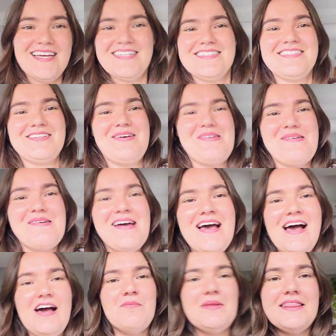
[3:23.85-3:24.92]
and so
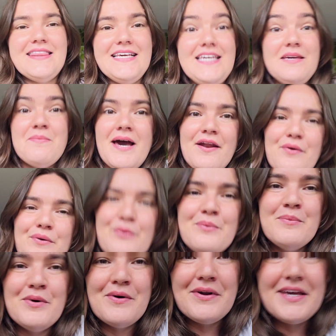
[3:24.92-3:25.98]
I've been thinking about it
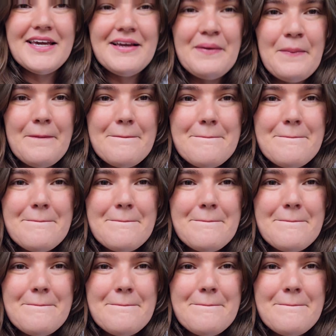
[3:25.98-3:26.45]
all morning.